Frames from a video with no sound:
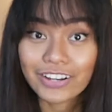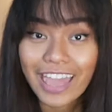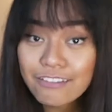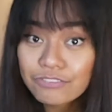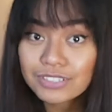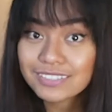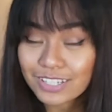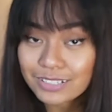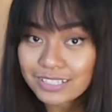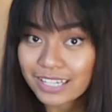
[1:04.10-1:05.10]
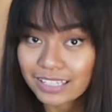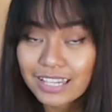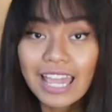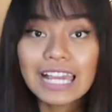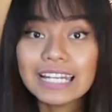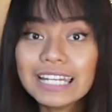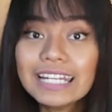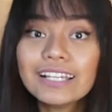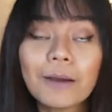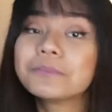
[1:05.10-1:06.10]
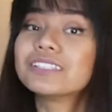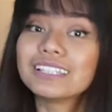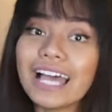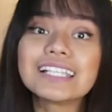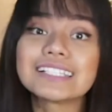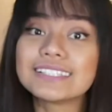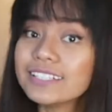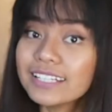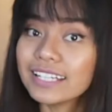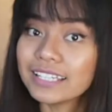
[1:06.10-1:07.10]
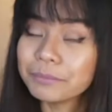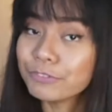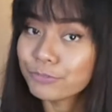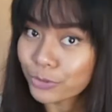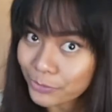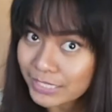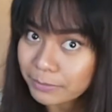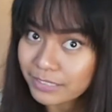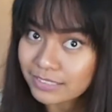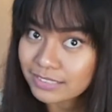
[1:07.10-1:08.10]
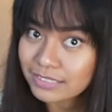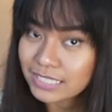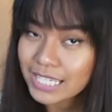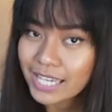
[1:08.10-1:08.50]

on every Sunday leading up to the last Sunday before Christmas.